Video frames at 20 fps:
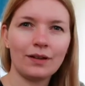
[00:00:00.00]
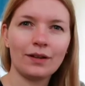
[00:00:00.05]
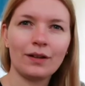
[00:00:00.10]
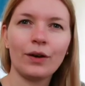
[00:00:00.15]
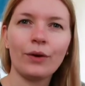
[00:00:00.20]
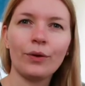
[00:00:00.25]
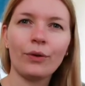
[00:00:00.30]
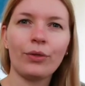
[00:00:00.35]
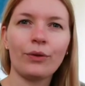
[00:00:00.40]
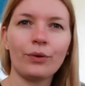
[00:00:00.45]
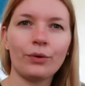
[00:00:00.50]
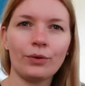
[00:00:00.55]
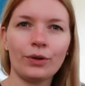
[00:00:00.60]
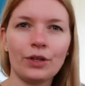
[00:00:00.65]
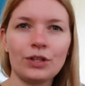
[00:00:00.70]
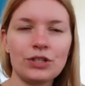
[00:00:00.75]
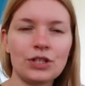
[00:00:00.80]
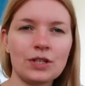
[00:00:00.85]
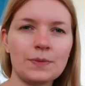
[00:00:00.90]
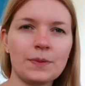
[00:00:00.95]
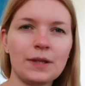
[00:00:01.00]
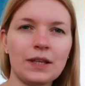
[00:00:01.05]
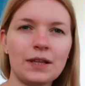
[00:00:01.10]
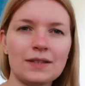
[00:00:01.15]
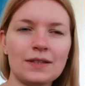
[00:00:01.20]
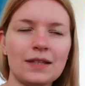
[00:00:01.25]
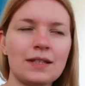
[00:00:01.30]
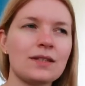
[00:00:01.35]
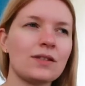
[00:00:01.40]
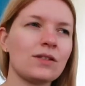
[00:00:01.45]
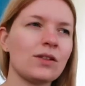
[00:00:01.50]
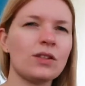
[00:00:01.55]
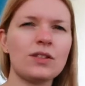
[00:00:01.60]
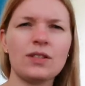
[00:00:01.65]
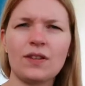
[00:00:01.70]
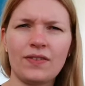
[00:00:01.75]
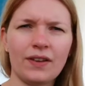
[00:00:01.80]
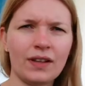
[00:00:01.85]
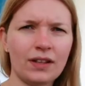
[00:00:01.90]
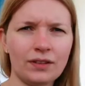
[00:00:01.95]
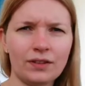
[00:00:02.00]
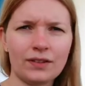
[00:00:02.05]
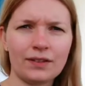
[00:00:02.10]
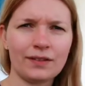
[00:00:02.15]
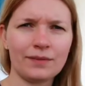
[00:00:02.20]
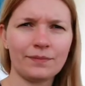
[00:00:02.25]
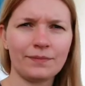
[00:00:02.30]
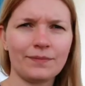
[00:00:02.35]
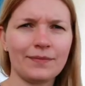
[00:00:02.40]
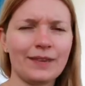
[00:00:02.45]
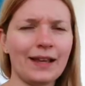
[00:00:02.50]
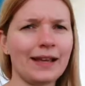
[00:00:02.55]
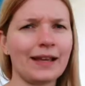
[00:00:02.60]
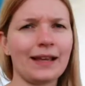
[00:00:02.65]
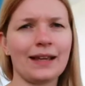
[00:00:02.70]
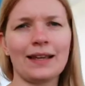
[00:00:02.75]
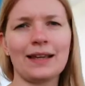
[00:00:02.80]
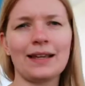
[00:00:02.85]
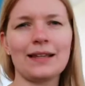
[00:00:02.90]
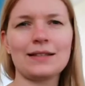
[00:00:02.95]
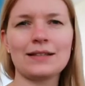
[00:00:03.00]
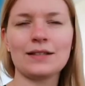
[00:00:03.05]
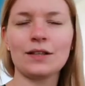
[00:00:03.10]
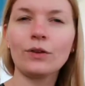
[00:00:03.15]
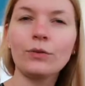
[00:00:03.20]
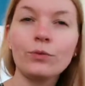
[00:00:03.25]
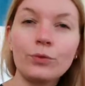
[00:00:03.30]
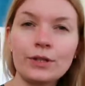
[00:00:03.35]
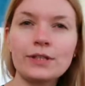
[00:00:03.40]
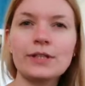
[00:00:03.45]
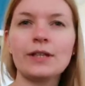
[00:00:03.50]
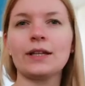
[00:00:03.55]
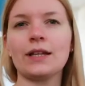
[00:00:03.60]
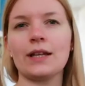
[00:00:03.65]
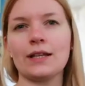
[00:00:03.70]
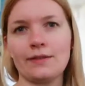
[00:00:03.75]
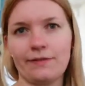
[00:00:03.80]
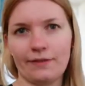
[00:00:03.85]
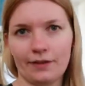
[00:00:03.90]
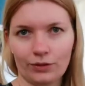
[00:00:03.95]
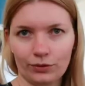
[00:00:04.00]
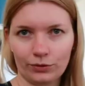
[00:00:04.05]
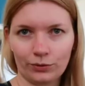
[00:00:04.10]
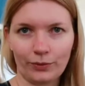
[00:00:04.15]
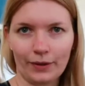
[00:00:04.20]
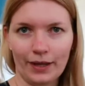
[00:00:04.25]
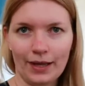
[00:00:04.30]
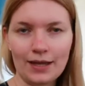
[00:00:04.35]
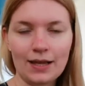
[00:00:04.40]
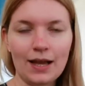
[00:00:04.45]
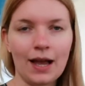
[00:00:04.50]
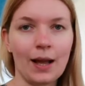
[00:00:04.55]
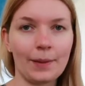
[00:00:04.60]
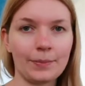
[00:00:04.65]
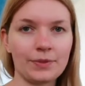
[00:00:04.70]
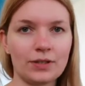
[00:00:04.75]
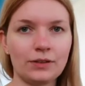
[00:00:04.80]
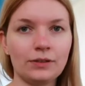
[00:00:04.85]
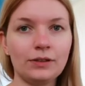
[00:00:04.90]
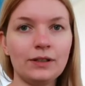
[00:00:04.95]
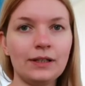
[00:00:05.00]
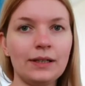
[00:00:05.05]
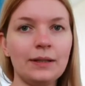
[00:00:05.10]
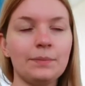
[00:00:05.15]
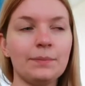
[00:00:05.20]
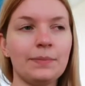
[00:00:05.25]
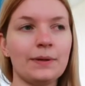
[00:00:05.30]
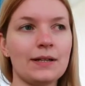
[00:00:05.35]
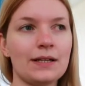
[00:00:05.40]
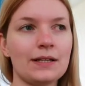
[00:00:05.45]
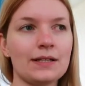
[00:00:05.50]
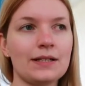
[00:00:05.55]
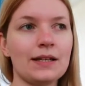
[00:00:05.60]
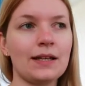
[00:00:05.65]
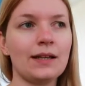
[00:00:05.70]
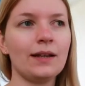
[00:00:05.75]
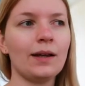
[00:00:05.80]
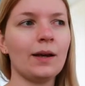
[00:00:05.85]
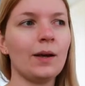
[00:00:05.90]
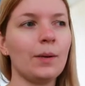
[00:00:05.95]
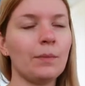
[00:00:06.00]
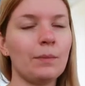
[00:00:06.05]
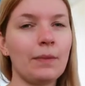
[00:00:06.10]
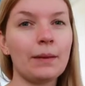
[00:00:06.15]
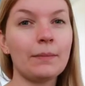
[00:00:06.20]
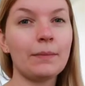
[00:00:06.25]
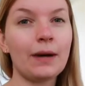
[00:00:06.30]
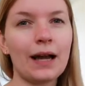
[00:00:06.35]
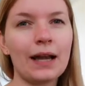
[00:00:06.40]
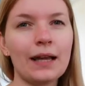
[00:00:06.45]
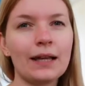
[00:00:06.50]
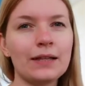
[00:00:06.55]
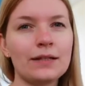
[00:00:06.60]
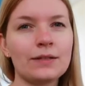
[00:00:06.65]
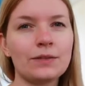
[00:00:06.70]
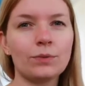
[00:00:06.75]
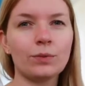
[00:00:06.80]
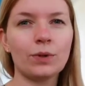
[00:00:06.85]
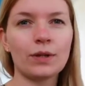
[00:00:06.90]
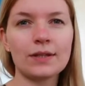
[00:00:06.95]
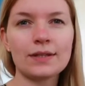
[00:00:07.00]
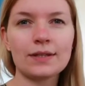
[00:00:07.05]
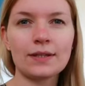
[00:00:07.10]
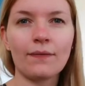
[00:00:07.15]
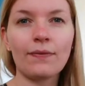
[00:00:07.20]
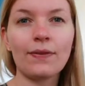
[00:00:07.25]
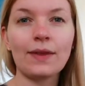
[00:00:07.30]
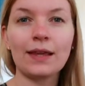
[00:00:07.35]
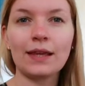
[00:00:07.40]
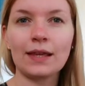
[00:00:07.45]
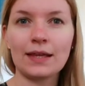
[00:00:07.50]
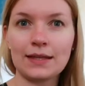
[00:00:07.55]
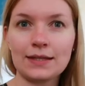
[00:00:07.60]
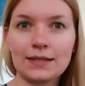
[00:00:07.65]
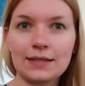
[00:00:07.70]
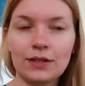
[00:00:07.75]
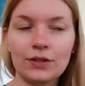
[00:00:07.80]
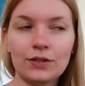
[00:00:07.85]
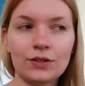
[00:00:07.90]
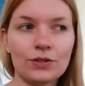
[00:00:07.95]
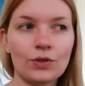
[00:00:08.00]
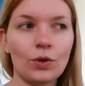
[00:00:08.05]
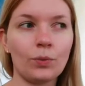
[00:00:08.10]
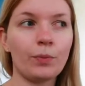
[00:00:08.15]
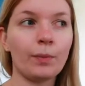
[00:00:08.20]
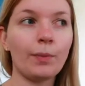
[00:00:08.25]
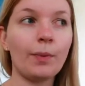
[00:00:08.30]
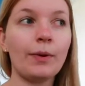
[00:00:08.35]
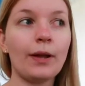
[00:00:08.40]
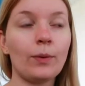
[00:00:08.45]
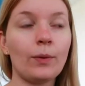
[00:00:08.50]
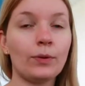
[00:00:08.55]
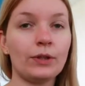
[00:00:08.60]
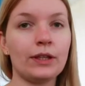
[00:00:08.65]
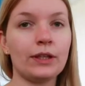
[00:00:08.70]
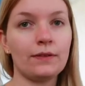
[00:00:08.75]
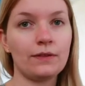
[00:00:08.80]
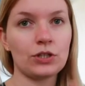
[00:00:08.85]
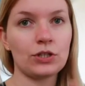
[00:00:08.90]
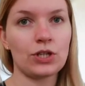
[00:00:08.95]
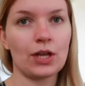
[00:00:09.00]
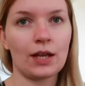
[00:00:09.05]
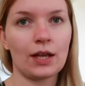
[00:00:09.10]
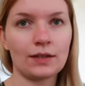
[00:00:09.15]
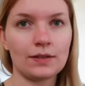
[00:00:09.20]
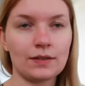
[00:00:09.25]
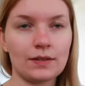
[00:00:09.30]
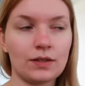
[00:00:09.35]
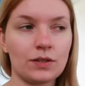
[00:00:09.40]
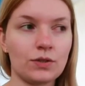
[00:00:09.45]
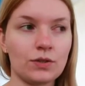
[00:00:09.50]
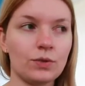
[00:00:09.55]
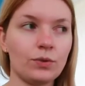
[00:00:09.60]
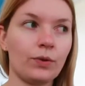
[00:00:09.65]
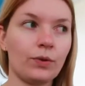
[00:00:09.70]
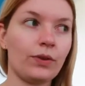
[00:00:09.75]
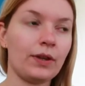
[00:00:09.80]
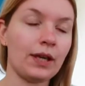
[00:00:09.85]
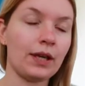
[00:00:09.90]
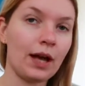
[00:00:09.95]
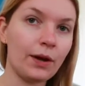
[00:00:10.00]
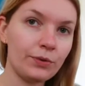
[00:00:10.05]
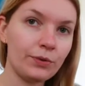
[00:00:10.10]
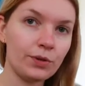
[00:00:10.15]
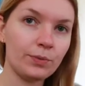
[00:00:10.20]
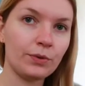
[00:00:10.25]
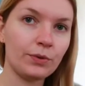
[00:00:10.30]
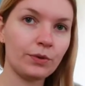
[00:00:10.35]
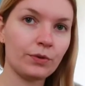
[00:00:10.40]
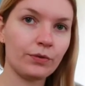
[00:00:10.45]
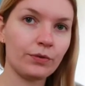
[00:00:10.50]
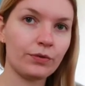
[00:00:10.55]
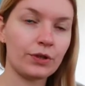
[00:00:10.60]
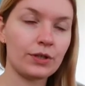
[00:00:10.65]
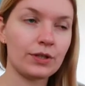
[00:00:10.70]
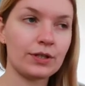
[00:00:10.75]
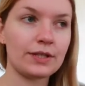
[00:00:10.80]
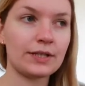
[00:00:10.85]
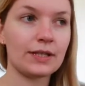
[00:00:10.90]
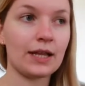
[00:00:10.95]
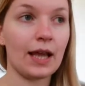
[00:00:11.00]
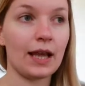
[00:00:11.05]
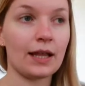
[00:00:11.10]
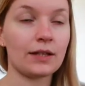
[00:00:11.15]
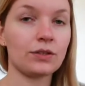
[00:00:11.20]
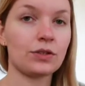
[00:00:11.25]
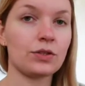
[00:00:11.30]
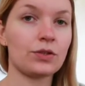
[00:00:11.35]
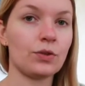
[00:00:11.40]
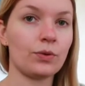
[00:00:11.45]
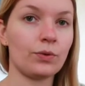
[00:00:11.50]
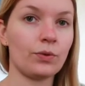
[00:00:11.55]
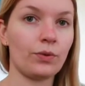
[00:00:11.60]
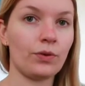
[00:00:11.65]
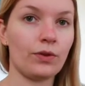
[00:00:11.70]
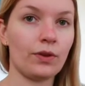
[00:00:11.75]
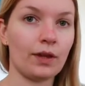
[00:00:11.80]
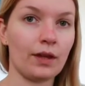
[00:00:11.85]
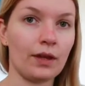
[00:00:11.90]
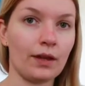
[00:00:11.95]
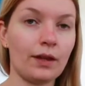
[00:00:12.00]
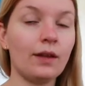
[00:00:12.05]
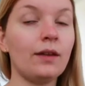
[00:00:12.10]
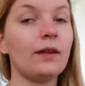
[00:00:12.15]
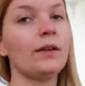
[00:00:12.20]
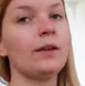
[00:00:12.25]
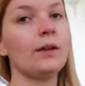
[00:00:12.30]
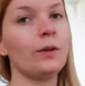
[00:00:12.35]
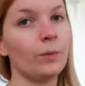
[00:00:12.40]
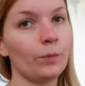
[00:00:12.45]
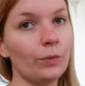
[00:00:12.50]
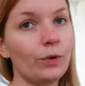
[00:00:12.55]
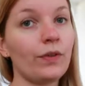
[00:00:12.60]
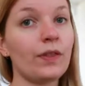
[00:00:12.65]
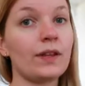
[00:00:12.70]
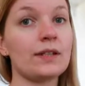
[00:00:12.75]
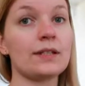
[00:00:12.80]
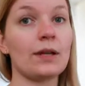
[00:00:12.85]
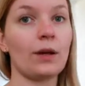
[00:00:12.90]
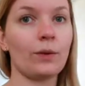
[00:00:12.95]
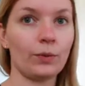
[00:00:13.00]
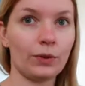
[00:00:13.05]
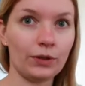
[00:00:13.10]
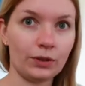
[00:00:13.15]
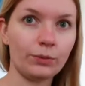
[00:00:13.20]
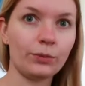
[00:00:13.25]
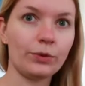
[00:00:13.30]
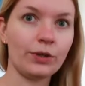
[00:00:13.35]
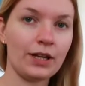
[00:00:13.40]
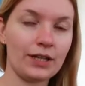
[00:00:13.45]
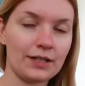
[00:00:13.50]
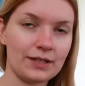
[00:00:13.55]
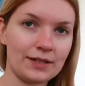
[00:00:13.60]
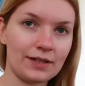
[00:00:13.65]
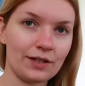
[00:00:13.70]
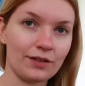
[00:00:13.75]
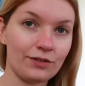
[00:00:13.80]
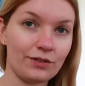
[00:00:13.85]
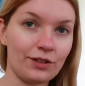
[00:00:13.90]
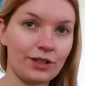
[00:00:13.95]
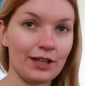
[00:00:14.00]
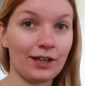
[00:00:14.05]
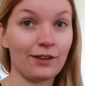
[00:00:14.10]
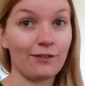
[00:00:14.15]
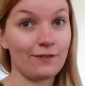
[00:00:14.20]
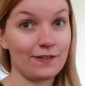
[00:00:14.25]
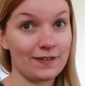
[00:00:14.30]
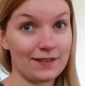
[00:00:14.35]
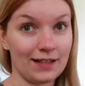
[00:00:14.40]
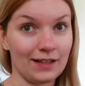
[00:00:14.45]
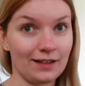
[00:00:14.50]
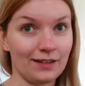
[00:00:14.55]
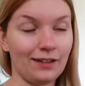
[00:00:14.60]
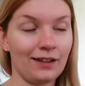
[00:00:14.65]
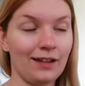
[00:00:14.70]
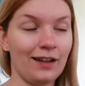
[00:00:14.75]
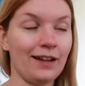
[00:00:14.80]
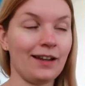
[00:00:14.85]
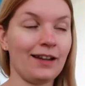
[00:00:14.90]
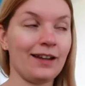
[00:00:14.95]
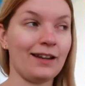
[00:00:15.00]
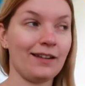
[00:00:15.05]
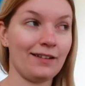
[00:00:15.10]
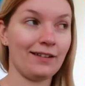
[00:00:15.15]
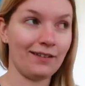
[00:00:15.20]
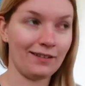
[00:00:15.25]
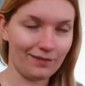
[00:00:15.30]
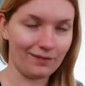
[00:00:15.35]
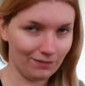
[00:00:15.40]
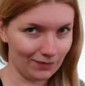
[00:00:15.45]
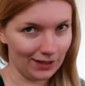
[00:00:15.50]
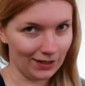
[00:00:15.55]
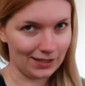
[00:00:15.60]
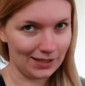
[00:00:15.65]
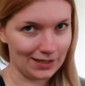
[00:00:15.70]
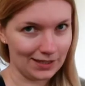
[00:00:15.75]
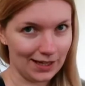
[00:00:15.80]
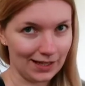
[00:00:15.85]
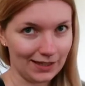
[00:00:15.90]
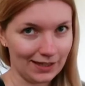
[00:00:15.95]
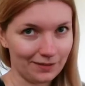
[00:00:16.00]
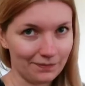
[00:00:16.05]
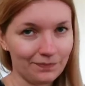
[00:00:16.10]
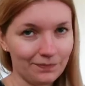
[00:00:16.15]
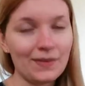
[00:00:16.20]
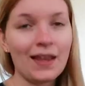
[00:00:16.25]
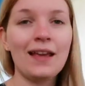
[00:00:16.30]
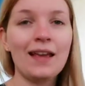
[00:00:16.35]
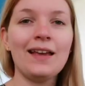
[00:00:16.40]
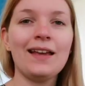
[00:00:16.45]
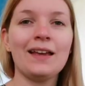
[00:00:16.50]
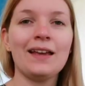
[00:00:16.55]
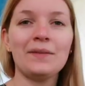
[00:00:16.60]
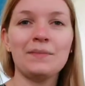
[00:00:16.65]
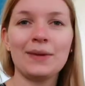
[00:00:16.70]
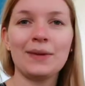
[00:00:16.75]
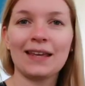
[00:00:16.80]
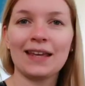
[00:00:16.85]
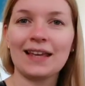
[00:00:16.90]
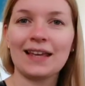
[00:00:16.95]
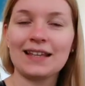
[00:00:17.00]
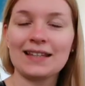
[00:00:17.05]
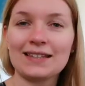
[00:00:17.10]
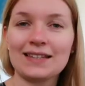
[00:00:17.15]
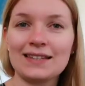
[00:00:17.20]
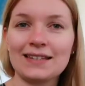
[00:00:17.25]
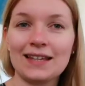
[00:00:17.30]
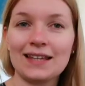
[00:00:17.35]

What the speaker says: go through it just because it's not difficult, like it's not written in a difficult way, absolutely, but my mind wants something easier, so probably I will give a chance to the audiobook first and to the book that I will read, start reading physically in Italian, because